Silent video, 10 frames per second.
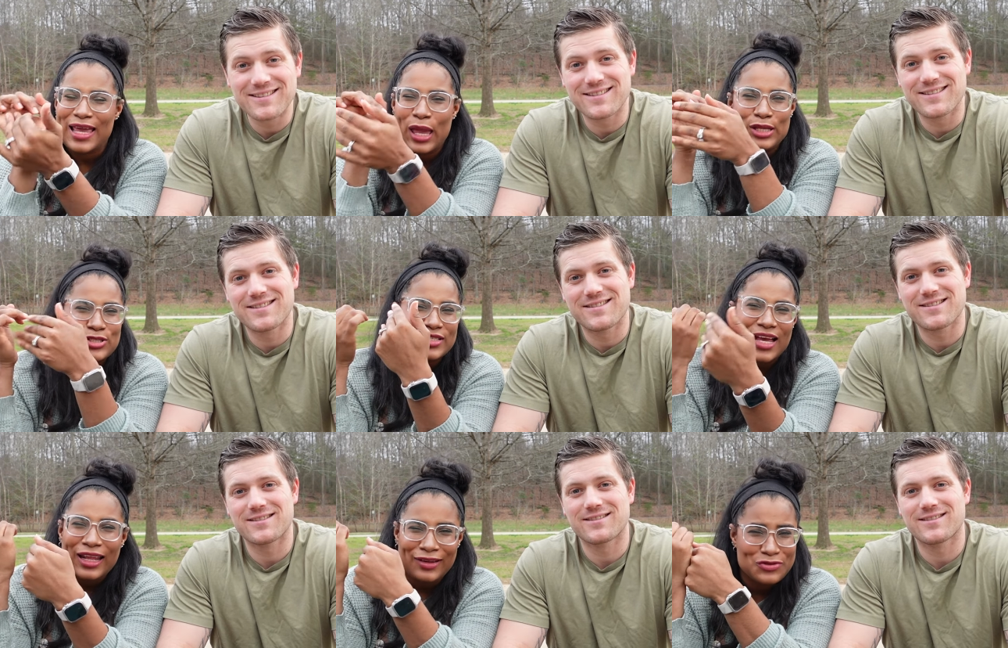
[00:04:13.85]
Speaker 1: it just
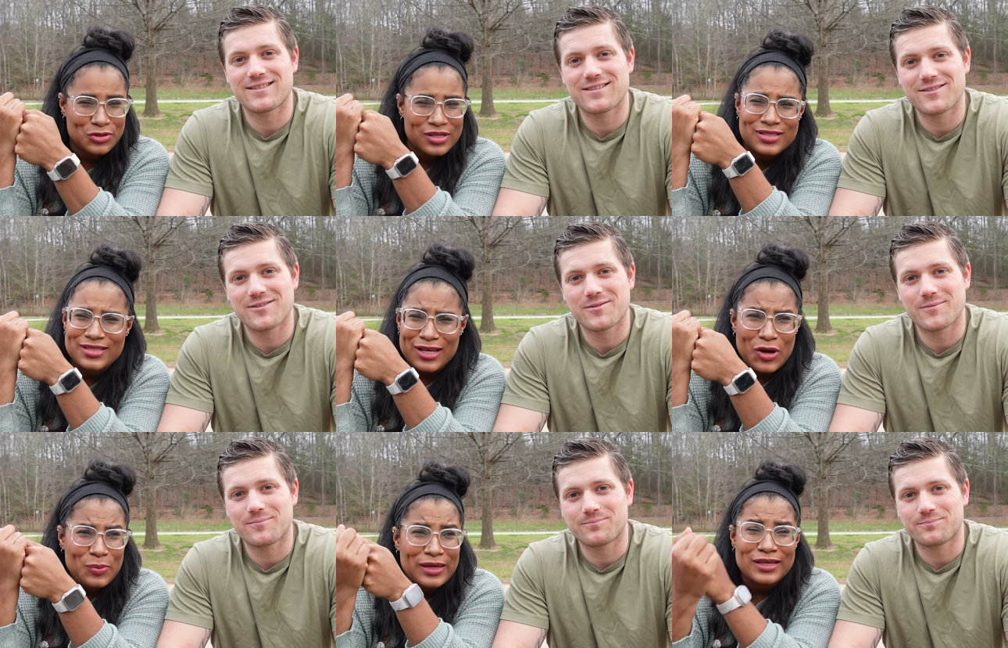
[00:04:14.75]
kind of stressed us
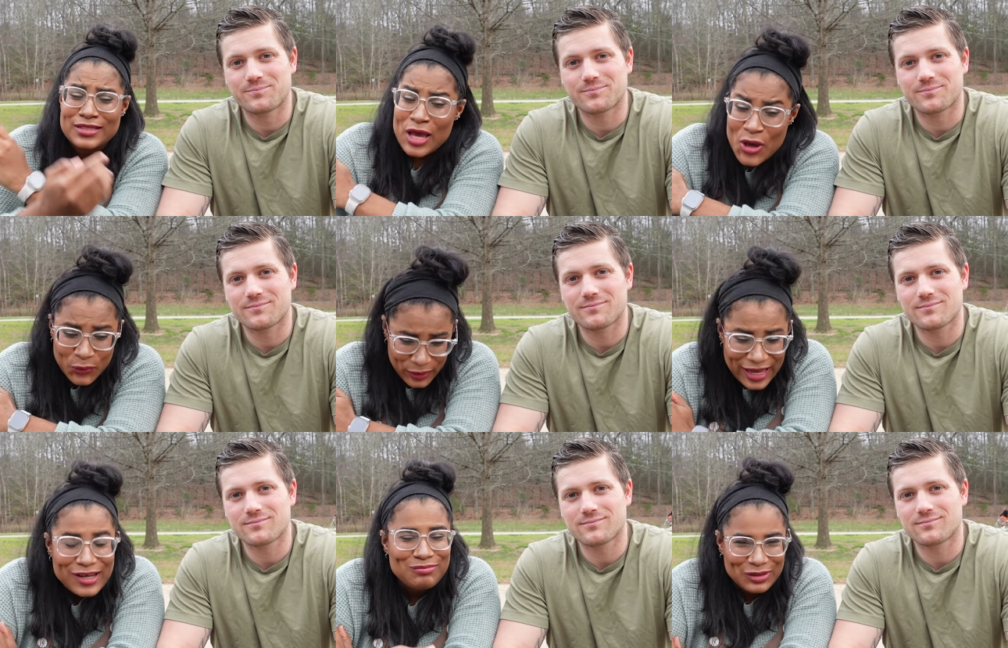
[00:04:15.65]
out because we
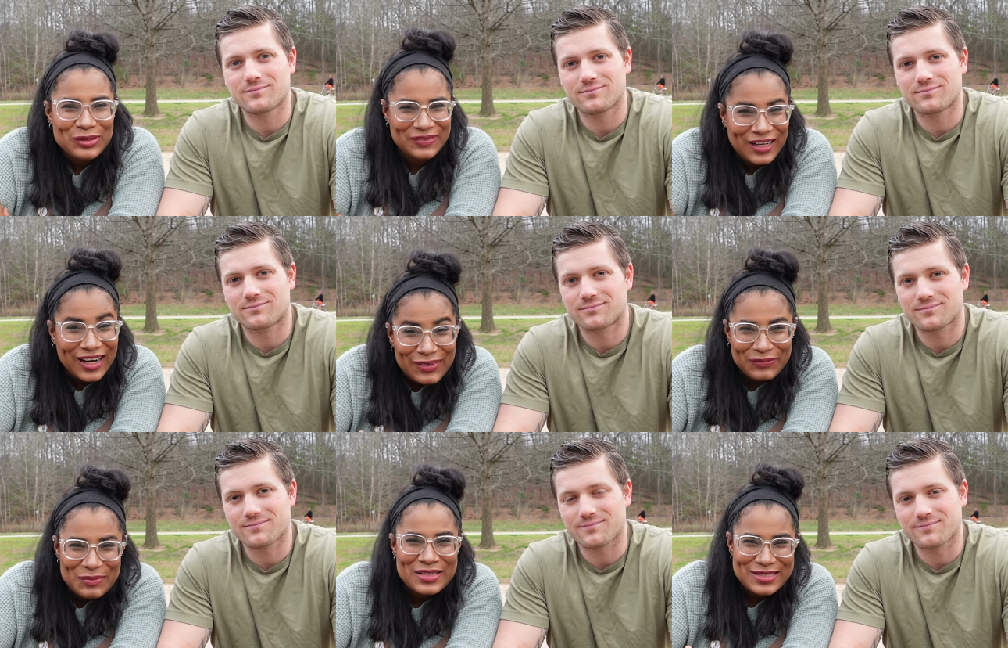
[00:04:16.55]
had moved on
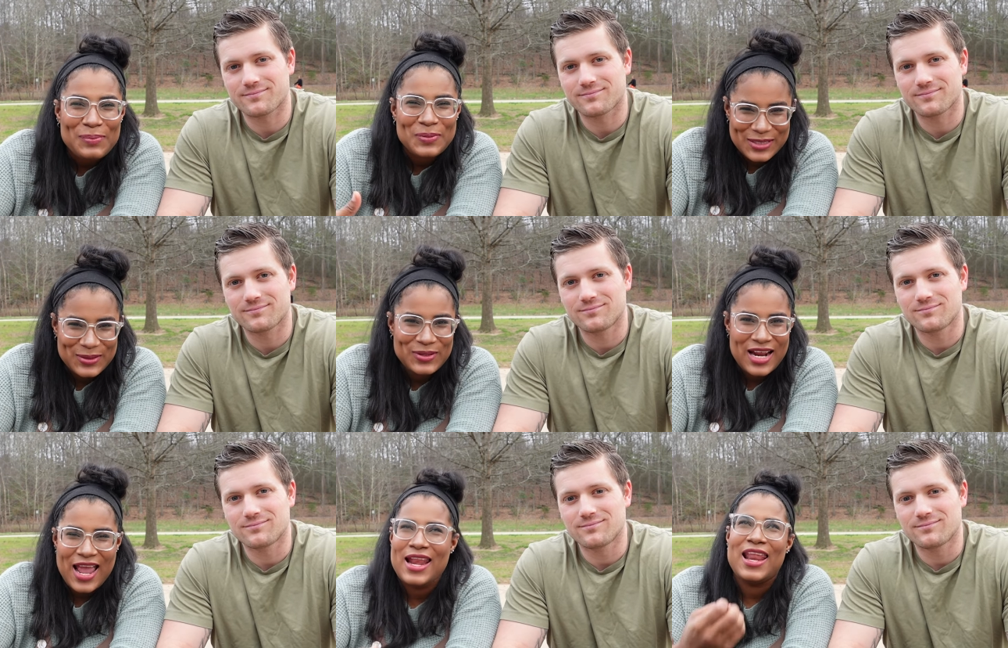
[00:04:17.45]
from this
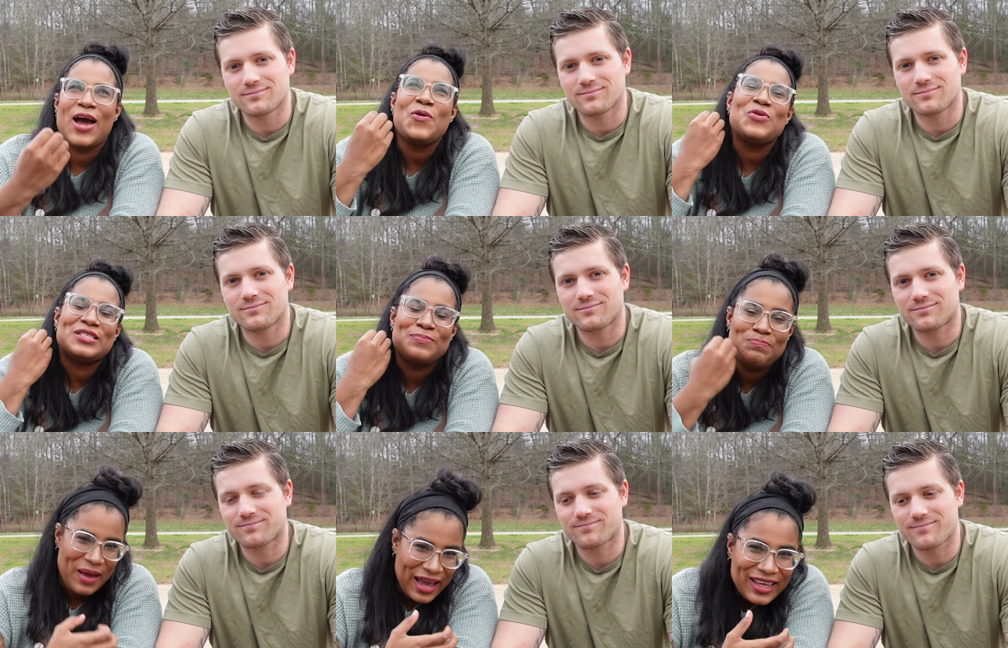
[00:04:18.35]
opportunity and now it was
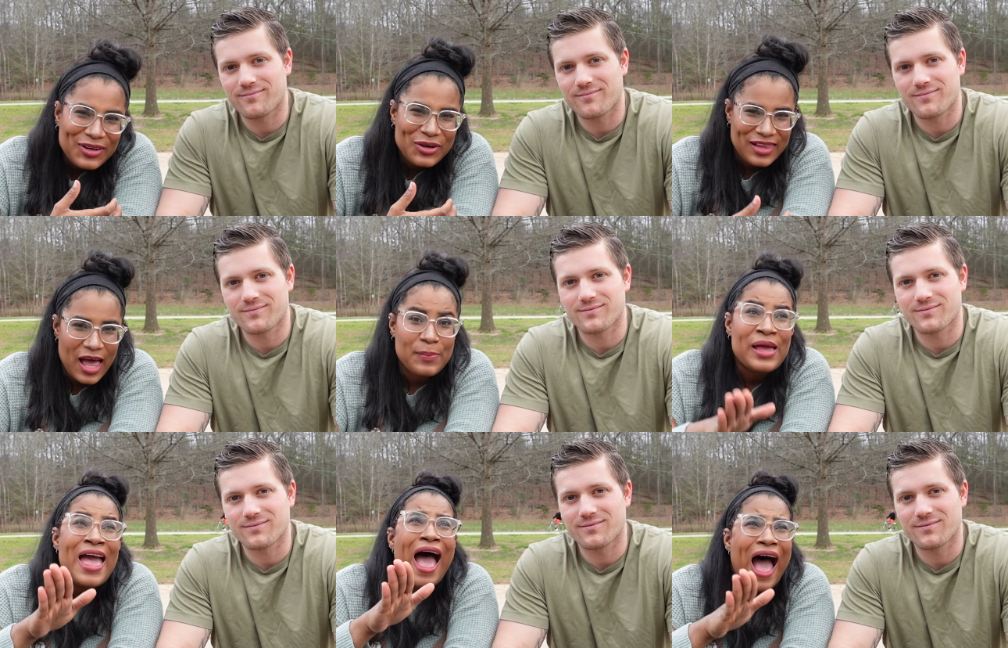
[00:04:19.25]
back in our lap
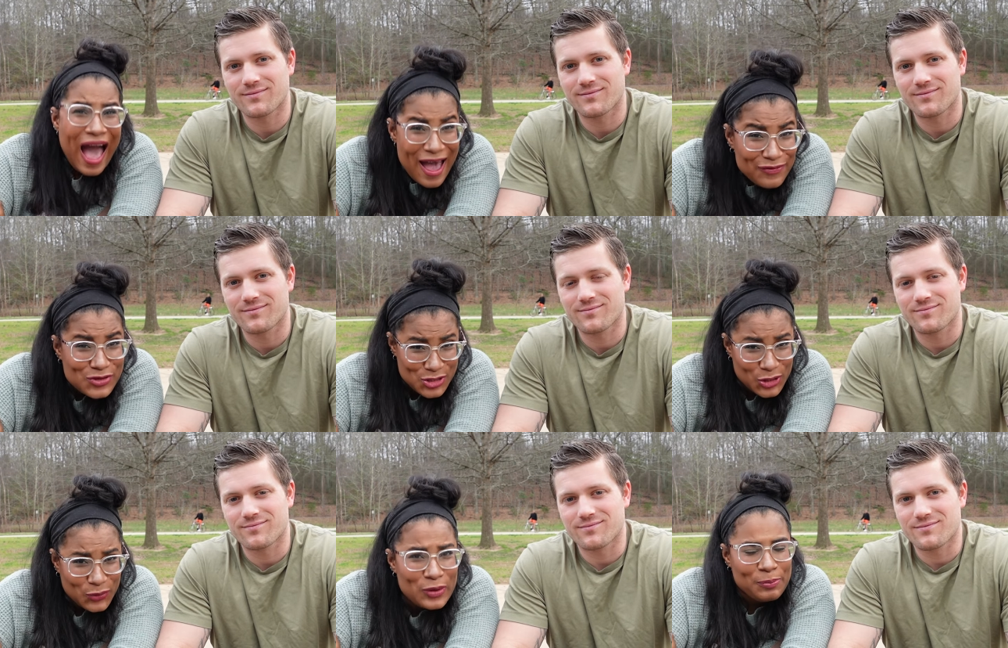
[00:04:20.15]

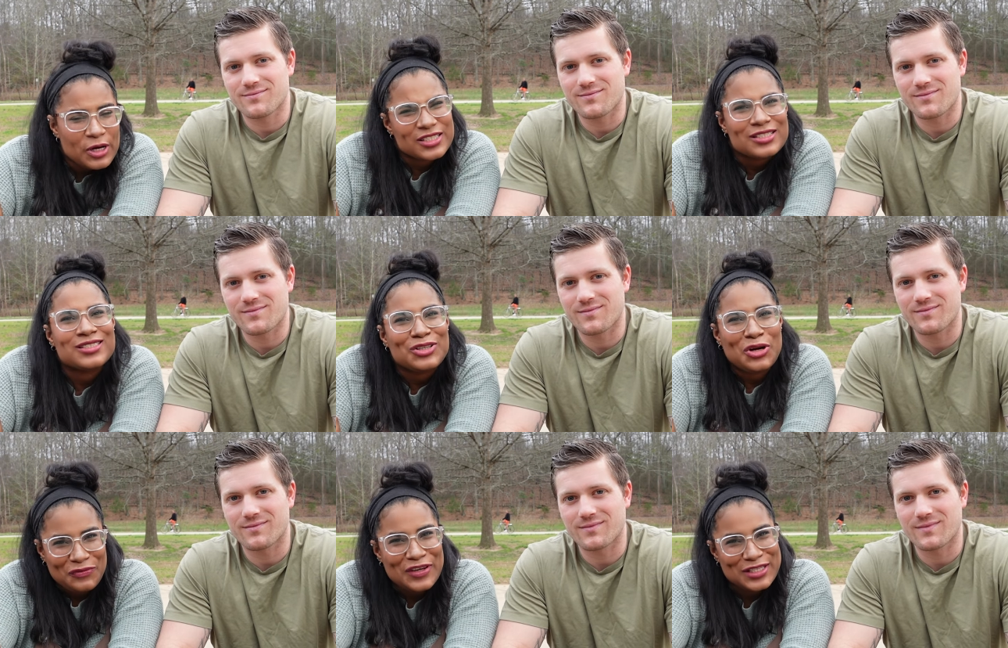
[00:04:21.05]
after we purchased an
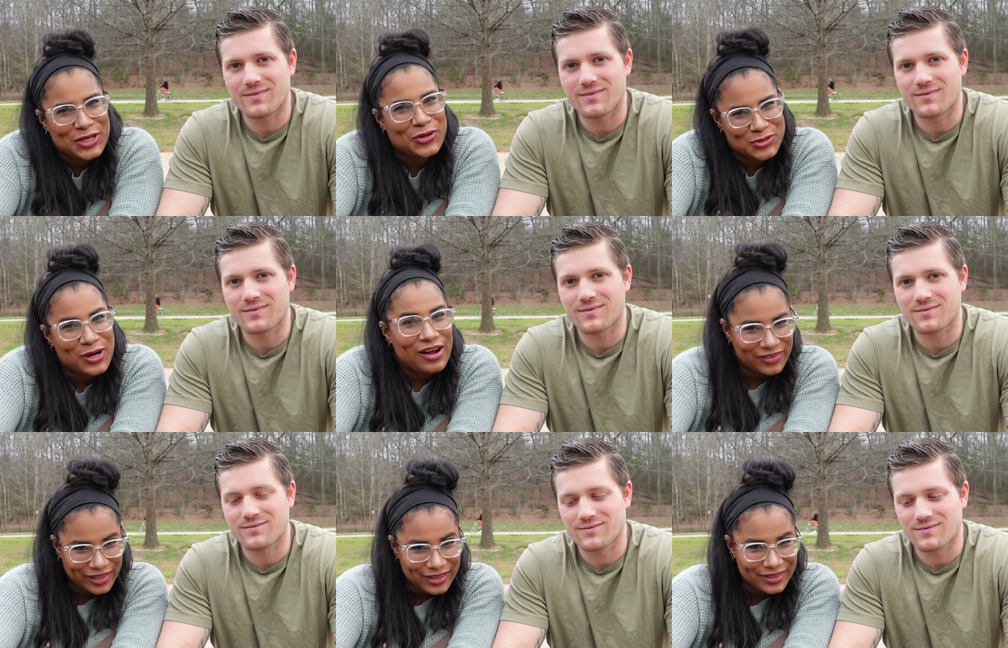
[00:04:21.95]
RV to go
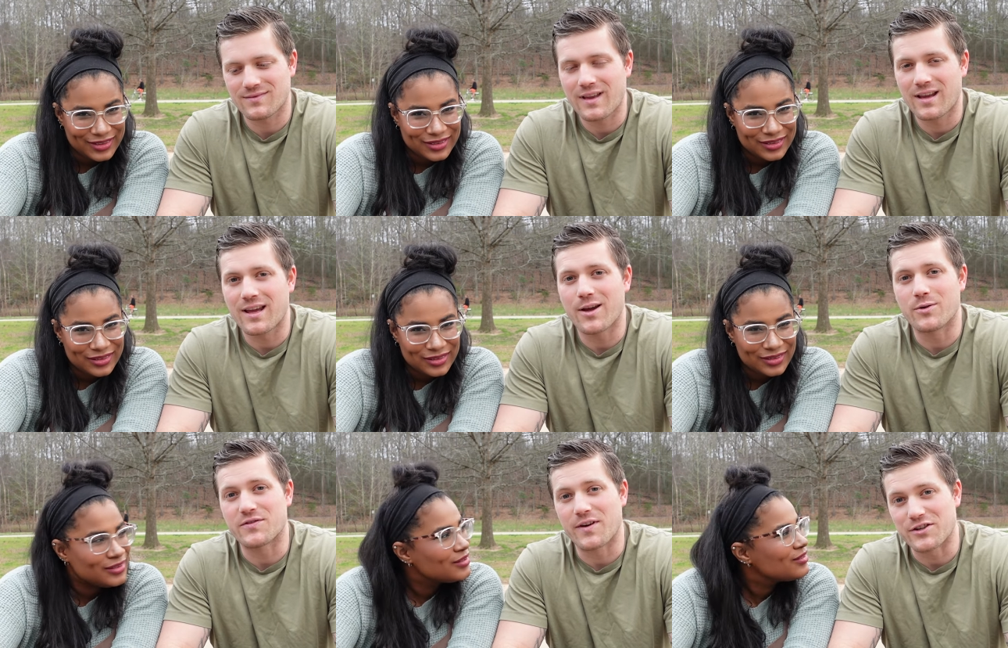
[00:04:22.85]
traveling.
Speaker 2: It
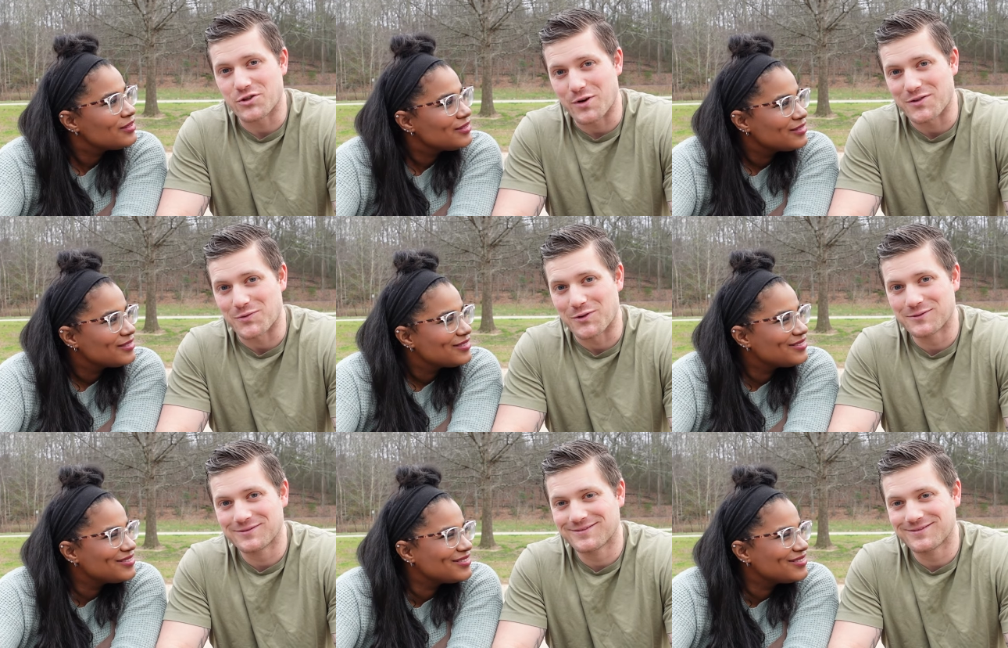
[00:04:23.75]
was very stressful.